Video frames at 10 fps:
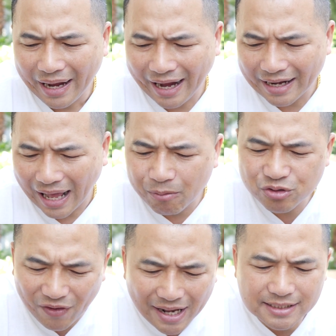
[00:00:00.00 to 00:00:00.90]
And I
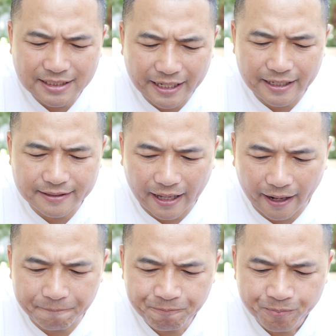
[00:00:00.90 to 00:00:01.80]
was fascinated
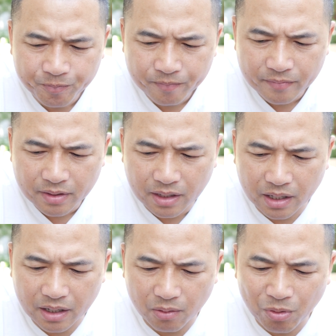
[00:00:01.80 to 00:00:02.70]
that,
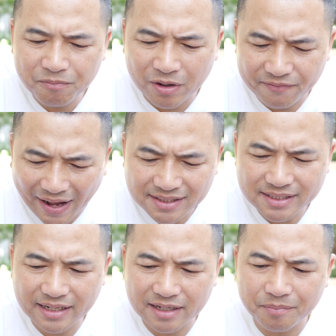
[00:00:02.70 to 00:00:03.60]
what
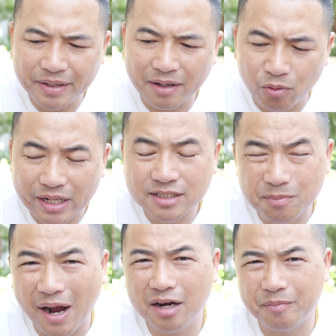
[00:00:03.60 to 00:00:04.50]
fascinated me and what
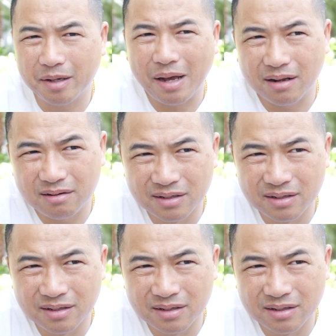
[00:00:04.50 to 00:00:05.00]
inspired me about